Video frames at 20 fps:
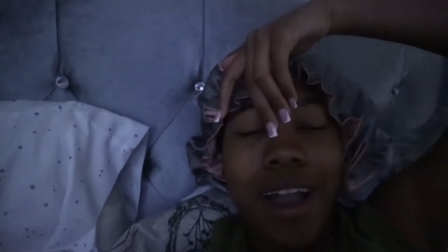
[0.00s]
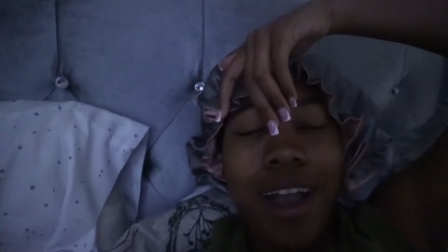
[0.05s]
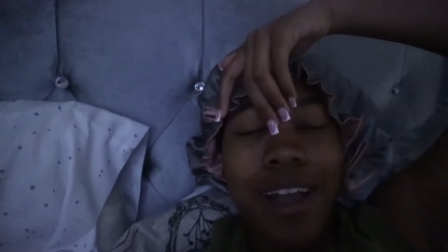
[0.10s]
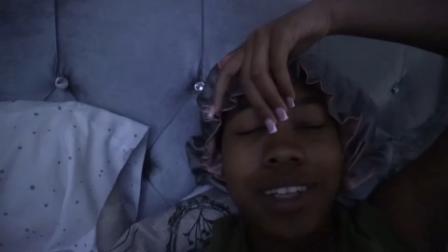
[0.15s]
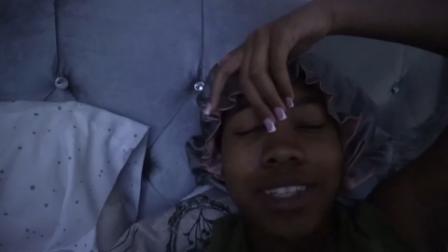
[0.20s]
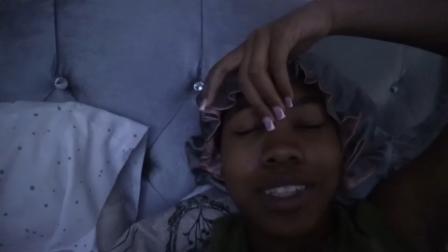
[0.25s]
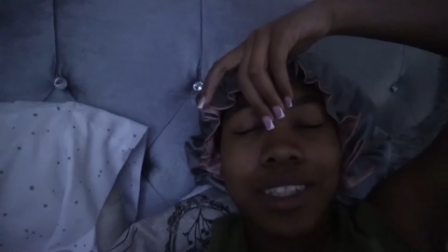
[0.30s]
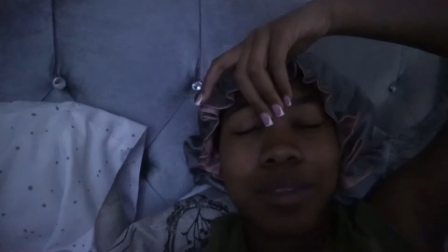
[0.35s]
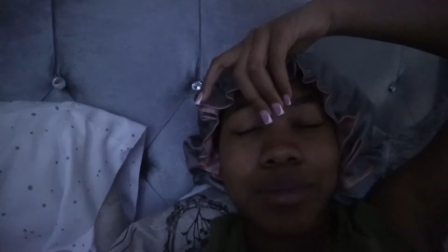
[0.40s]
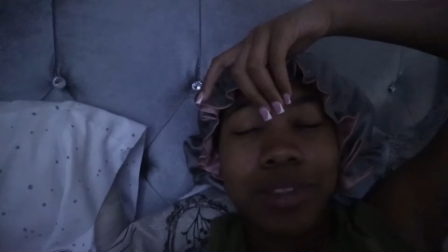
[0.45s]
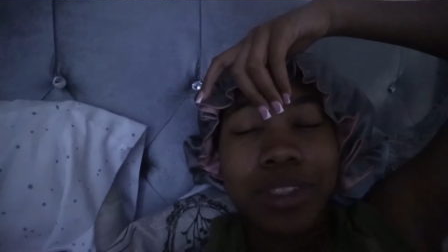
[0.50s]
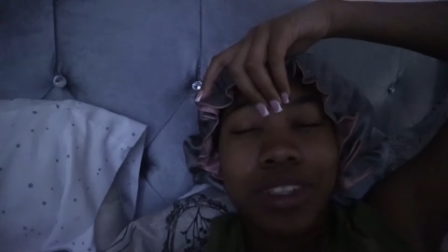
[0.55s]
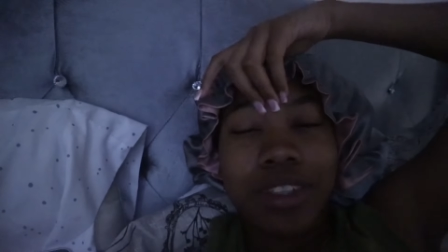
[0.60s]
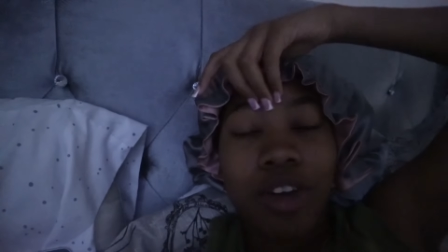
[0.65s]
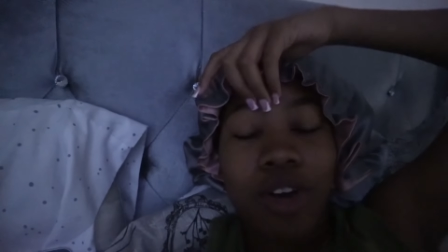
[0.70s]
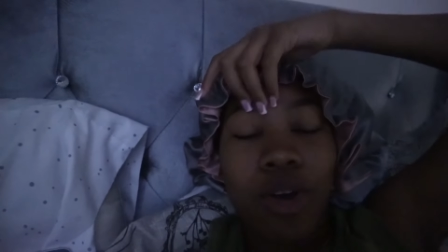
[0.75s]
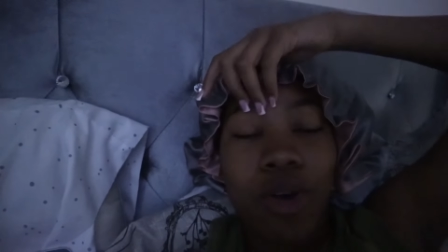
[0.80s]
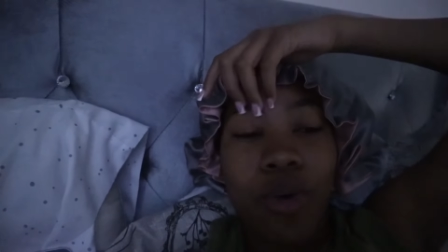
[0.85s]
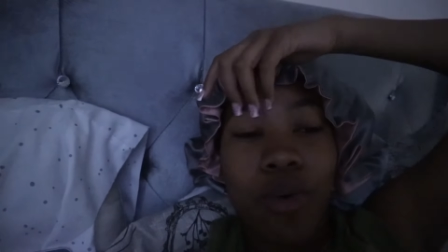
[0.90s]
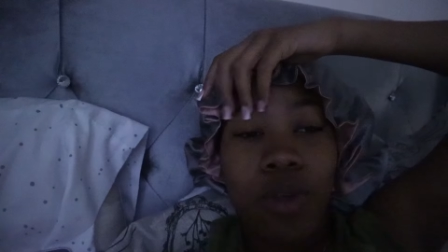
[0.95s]
gosh, it's been
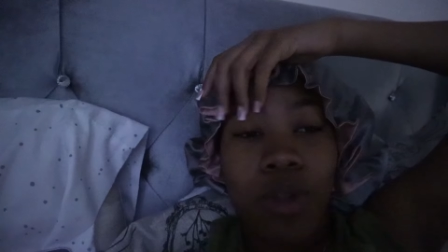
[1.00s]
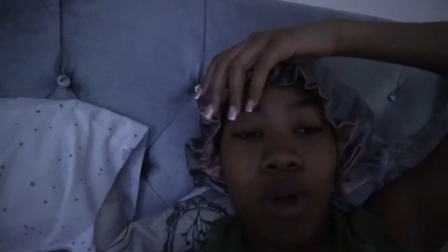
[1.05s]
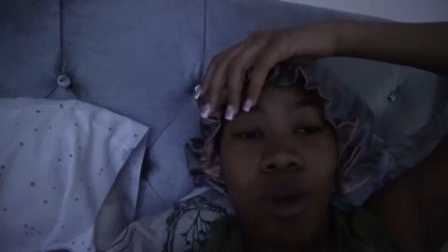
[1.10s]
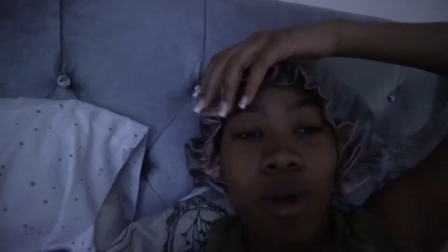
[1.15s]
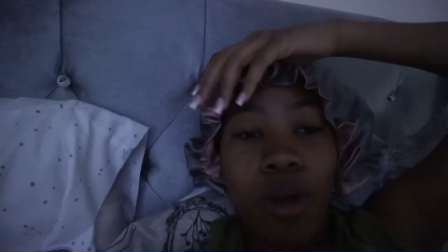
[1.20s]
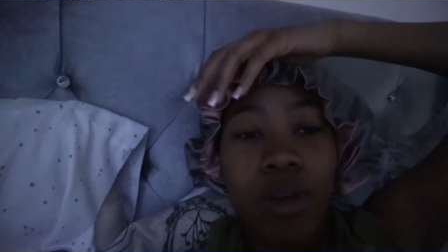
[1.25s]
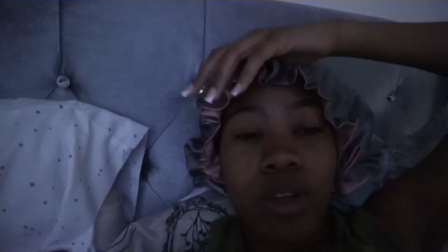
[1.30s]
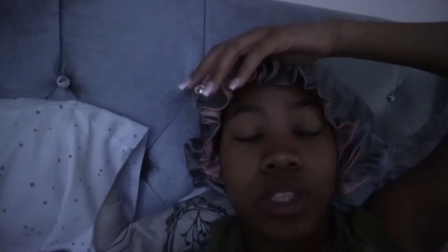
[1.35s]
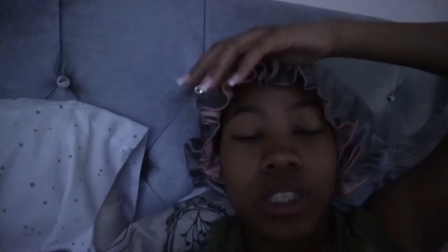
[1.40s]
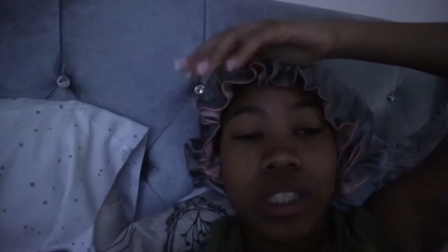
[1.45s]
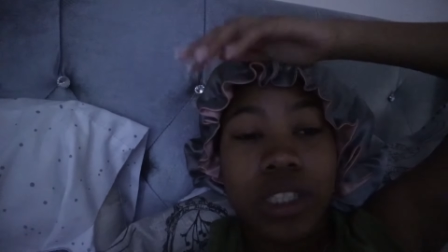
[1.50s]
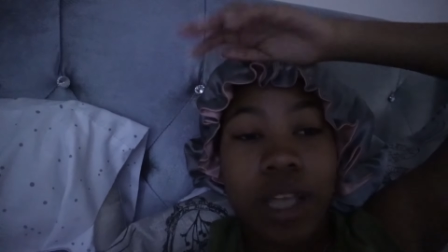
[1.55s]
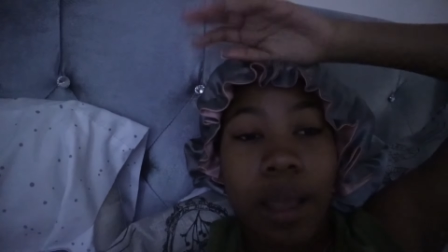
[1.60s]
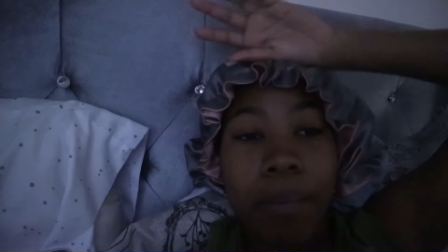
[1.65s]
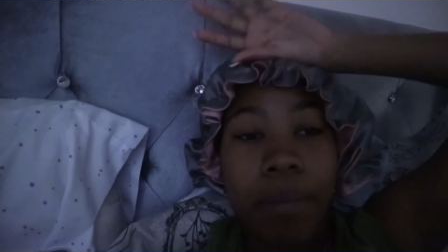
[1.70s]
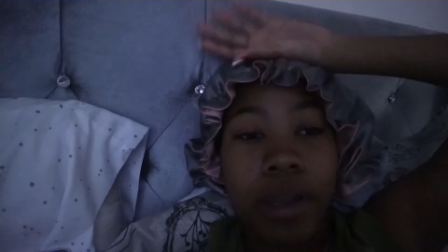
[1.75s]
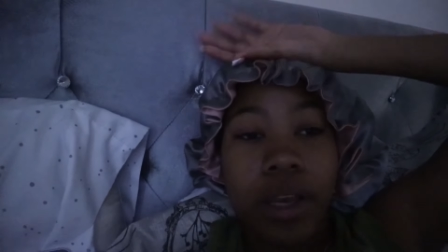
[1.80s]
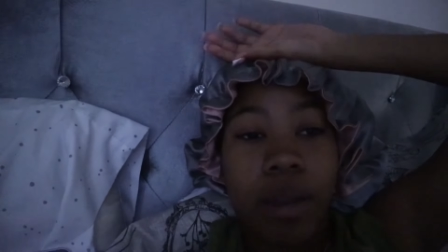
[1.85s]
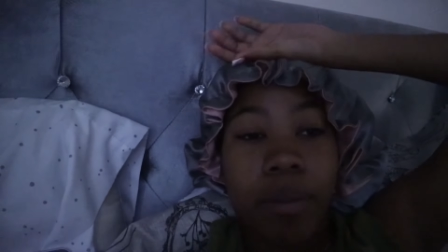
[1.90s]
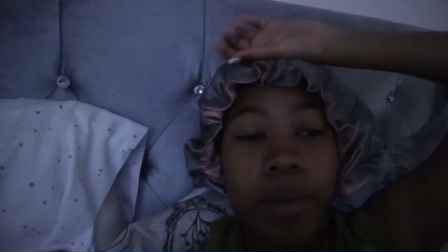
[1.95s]
so long since
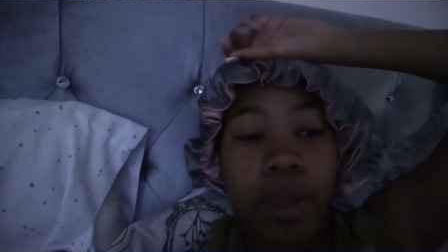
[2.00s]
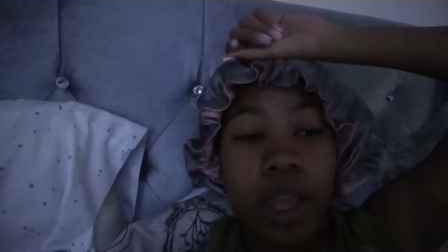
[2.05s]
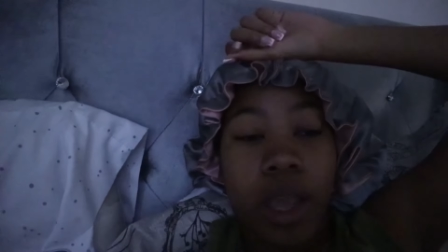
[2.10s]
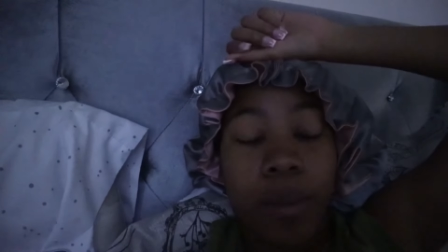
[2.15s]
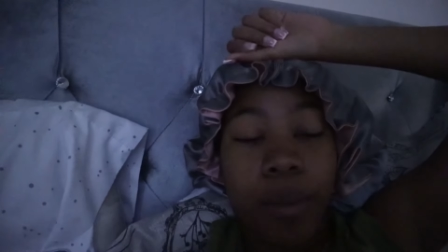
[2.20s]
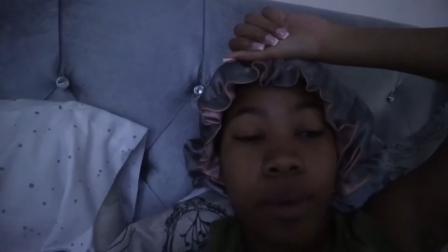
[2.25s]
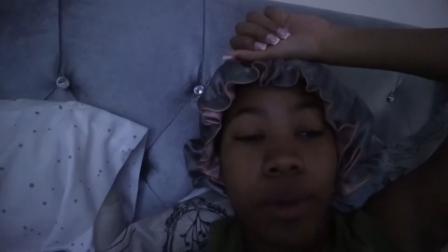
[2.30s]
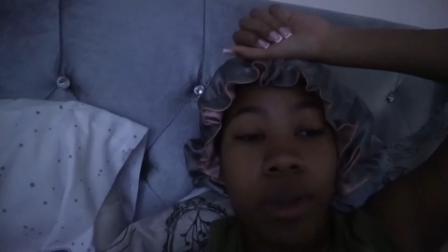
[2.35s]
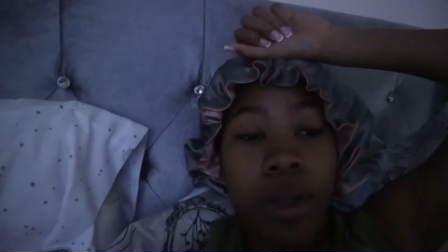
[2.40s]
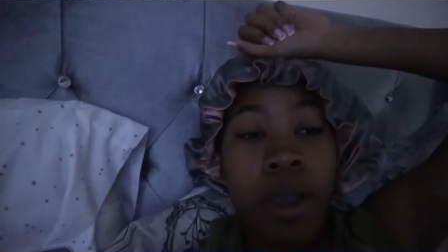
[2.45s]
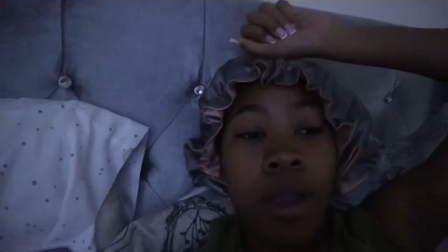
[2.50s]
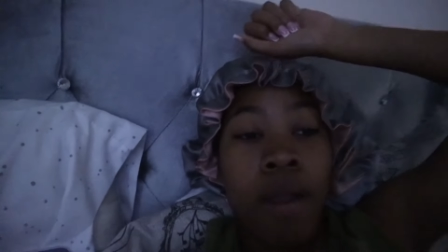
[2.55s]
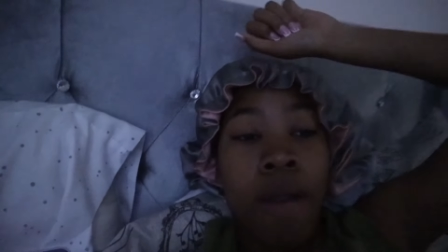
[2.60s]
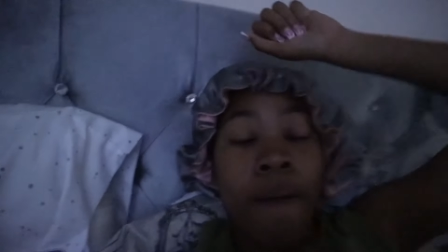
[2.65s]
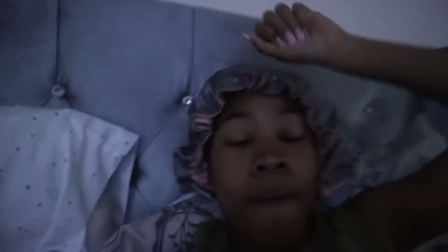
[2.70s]
I picked up a camera